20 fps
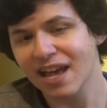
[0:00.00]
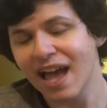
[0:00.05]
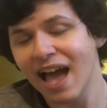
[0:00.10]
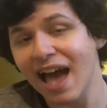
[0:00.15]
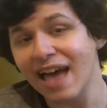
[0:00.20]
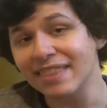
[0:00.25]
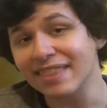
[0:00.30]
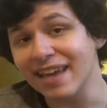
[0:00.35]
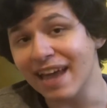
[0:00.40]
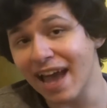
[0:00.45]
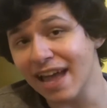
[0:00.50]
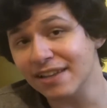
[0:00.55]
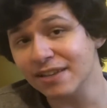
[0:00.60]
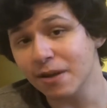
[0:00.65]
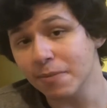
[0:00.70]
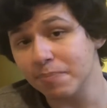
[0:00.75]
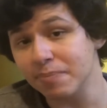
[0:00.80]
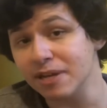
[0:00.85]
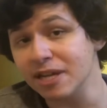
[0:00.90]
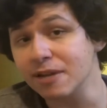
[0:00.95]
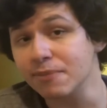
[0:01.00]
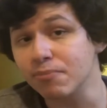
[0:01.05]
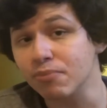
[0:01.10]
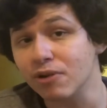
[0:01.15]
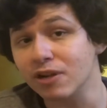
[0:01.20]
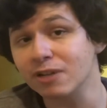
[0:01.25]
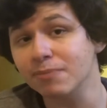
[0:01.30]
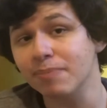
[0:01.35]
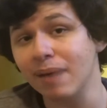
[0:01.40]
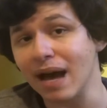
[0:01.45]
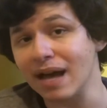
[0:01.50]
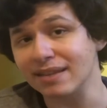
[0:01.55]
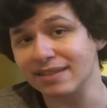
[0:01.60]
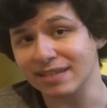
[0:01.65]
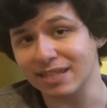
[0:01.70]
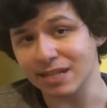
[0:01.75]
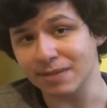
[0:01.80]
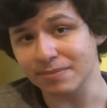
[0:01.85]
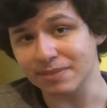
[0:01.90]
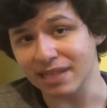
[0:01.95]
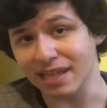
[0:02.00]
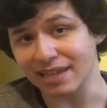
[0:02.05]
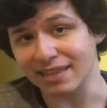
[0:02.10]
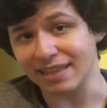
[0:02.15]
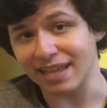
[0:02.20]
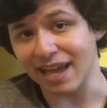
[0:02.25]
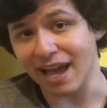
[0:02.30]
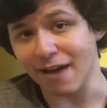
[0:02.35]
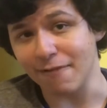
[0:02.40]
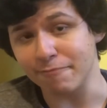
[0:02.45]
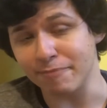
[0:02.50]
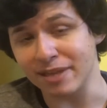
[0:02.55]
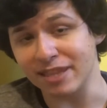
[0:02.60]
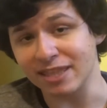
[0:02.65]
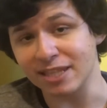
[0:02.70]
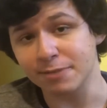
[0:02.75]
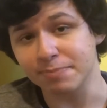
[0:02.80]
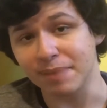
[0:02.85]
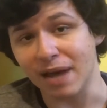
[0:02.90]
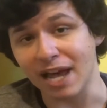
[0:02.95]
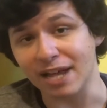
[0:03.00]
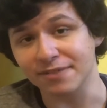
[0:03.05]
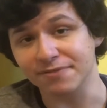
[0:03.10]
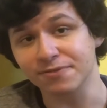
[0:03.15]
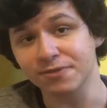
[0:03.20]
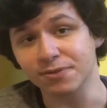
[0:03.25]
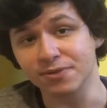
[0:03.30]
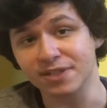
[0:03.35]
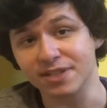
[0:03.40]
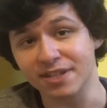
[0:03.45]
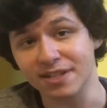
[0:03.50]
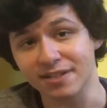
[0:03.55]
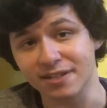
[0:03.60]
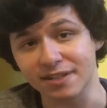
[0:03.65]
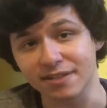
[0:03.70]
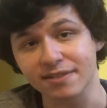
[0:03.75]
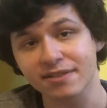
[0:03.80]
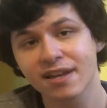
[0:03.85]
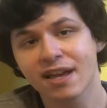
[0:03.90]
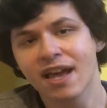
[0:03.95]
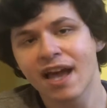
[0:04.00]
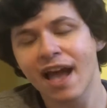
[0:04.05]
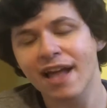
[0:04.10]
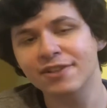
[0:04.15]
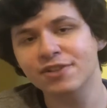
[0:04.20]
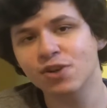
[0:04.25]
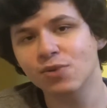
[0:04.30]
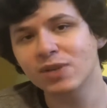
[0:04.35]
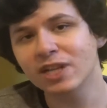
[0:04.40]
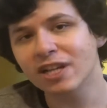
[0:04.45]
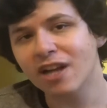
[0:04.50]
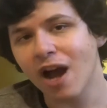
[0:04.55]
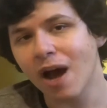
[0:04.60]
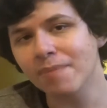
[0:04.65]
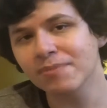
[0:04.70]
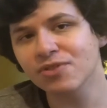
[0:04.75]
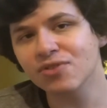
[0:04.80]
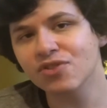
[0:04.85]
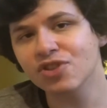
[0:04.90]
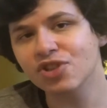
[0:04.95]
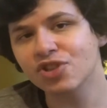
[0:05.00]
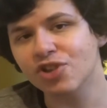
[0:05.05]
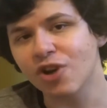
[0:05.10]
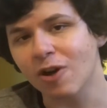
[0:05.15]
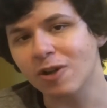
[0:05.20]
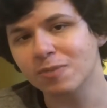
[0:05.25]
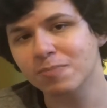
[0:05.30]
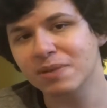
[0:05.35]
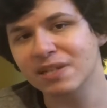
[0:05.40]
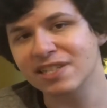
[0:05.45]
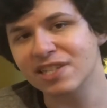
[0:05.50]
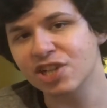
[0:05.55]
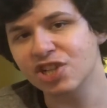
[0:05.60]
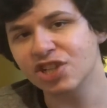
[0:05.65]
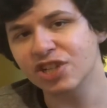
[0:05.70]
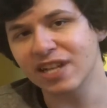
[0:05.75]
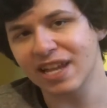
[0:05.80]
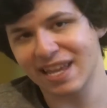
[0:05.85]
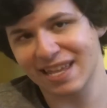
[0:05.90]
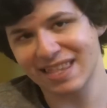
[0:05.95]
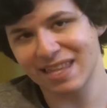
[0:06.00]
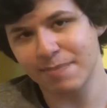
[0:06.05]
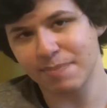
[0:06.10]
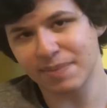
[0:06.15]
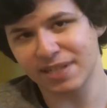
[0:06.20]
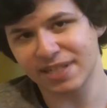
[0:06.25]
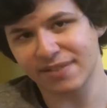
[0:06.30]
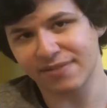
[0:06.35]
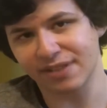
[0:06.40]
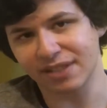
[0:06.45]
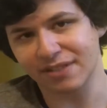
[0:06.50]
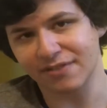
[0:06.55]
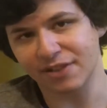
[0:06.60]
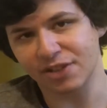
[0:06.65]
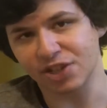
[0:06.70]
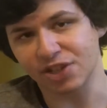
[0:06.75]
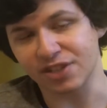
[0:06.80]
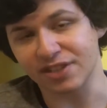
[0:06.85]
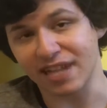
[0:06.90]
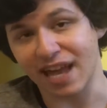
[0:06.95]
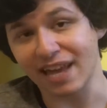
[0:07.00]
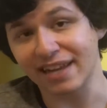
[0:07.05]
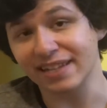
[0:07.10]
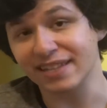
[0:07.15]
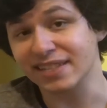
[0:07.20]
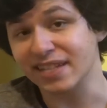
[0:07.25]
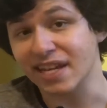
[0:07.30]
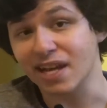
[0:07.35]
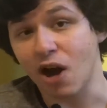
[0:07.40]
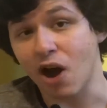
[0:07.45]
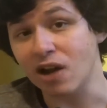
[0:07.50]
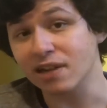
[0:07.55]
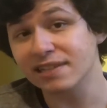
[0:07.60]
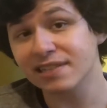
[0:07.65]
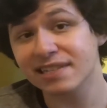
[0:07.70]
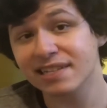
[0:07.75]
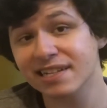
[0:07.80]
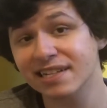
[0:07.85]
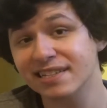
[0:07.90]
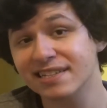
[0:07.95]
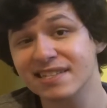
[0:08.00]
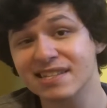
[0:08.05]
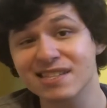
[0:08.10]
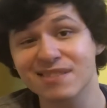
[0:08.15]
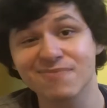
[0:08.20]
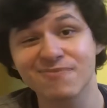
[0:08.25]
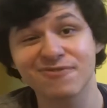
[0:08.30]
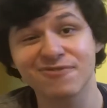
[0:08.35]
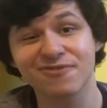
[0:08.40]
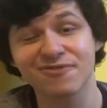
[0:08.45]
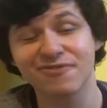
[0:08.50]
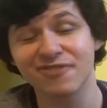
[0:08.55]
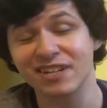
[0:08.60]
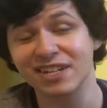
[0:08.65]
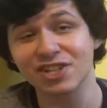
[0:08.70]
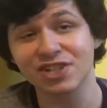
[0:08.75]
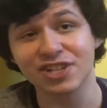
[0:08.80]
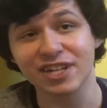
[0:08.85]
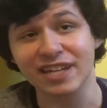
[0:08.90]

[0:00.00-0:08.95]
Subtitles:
and they end up being pretty bad teams like they have been these past few seasons. And so when it comes to the Sharks' position in the Pacific Division standings, I honestly can see them finishing